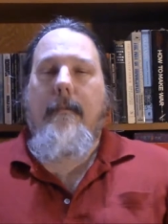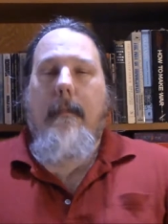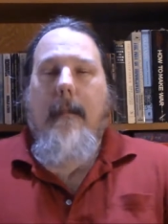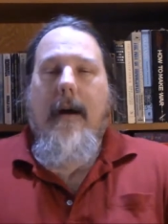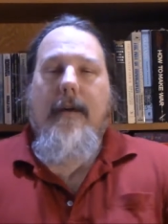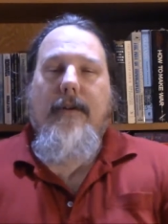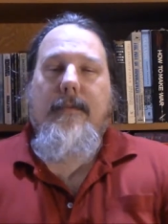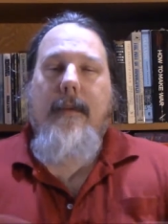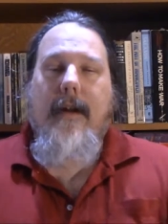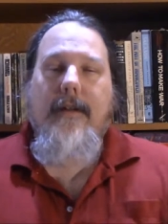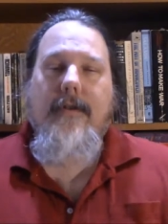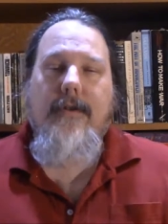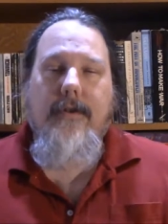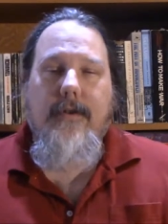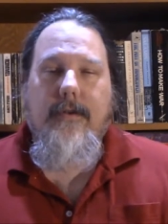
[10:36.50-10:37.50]
my response
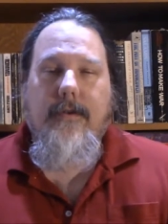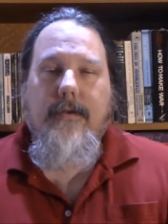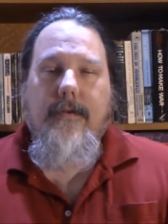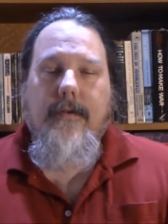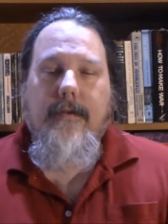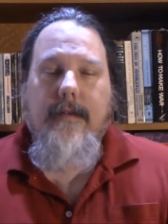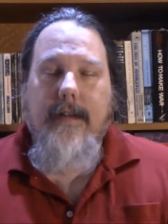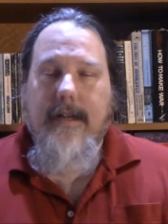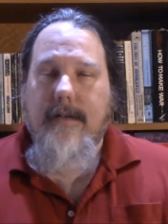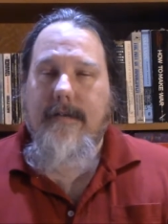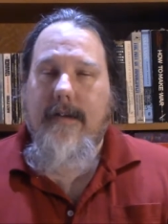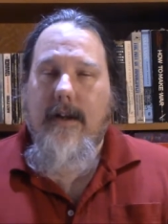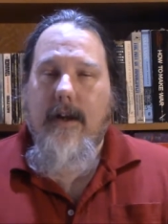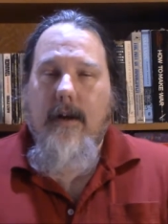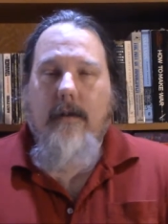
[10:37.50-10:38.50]
to Nick's
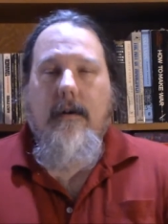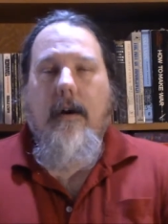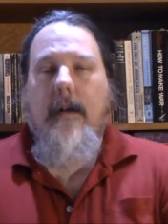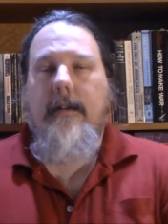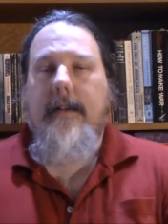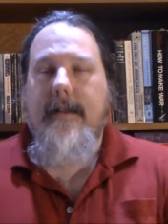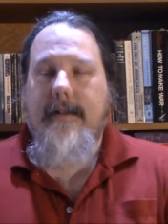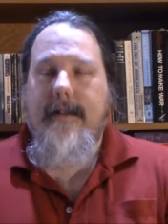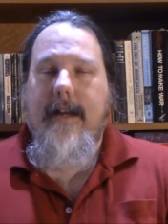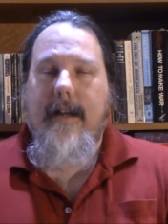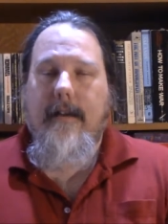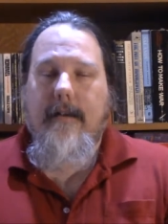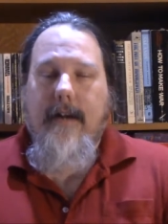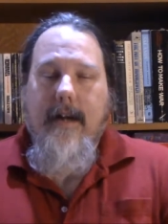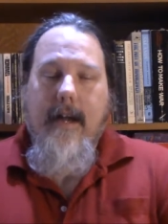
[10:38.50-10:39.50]
video on list
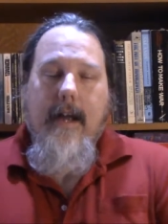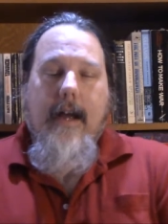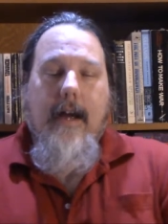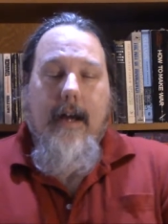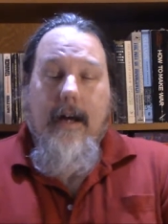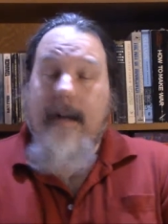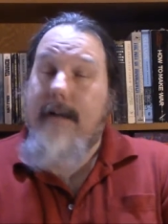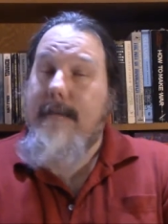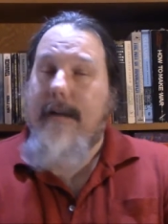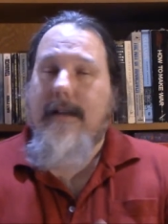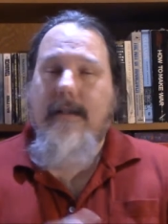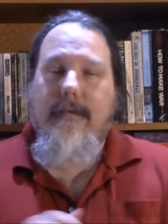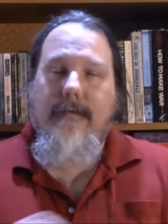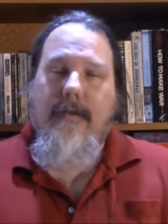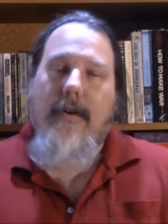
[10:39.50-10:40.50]
tailoring. He makes
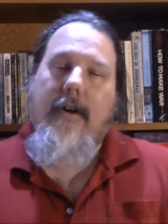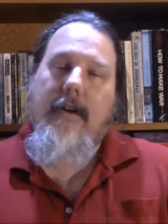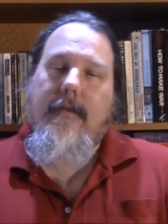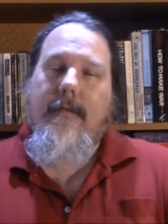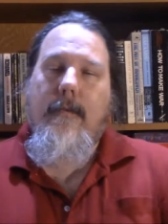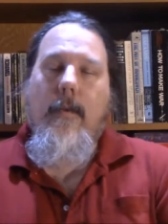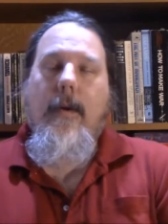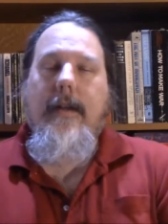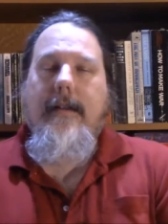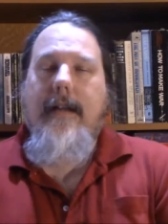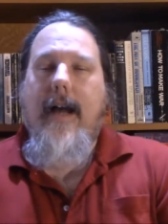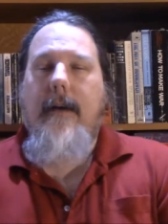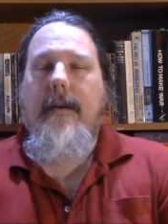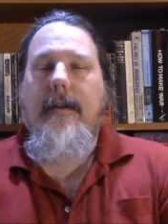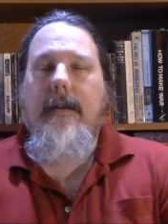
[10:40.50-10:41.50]
some very good points.
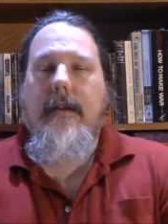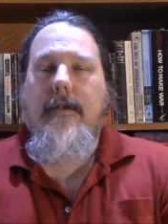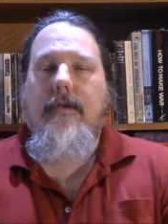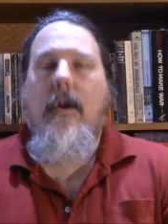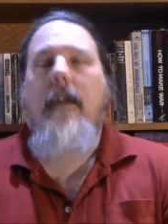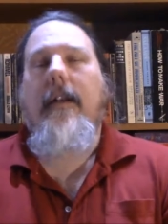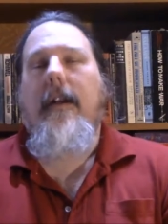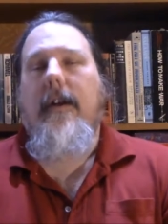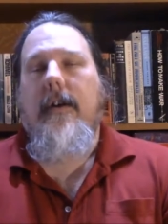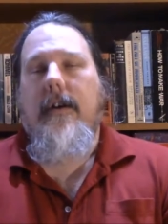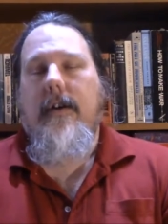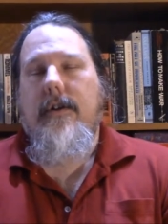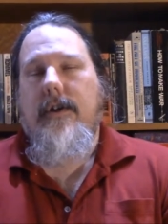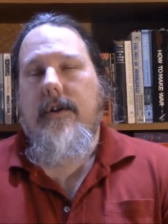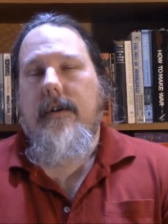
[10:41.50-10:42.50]
I would strongly
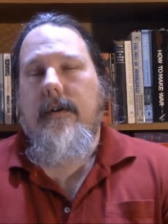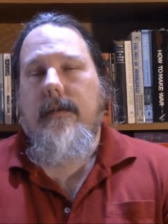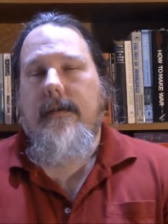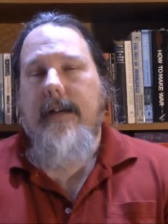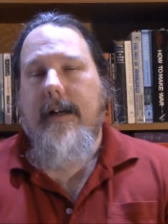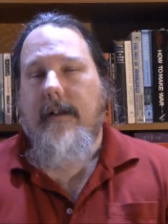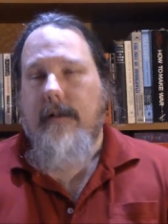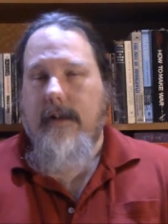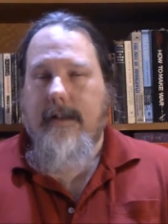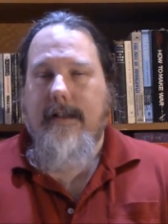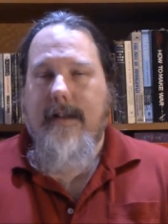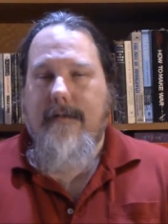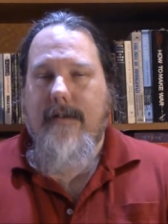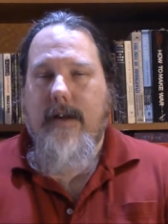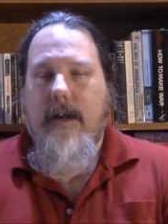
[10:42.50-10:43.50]
encourage you to take a look at
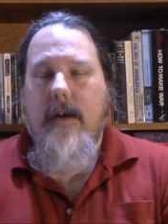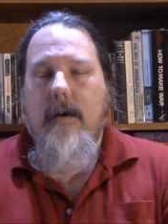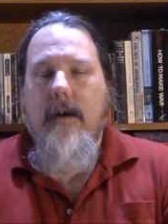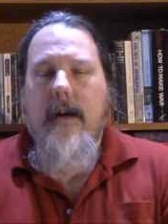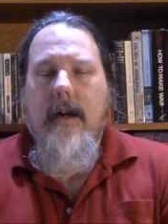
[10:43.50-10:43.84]
that video